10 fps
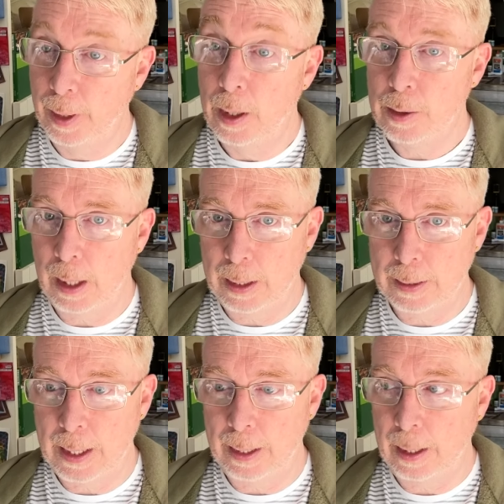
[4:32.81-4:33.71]
so like I
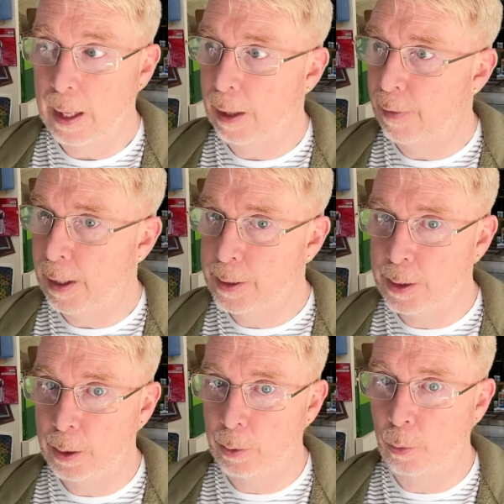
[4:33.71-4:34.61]
said, I've had
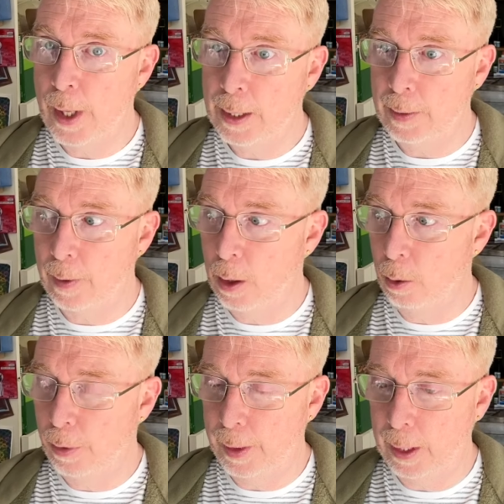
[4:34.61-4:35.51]
to re-edit the whole
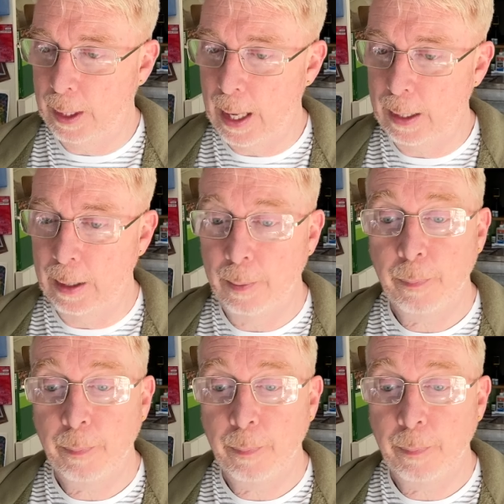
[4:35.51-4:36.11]
thing again,